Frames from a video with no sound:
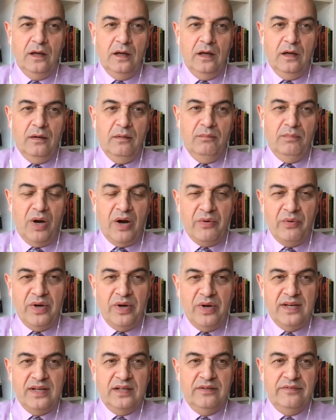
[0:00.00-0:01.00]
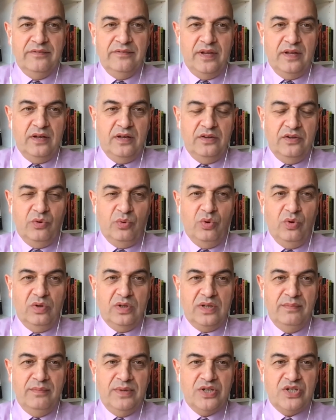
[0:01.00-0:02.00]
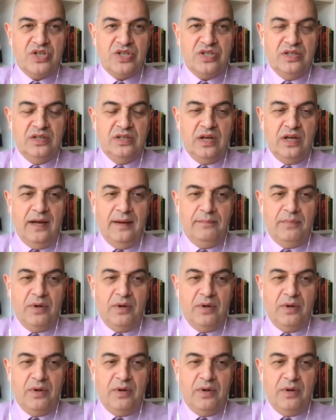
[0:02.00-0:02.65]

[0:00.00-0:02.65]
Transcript: My reading of the Royal Commission, I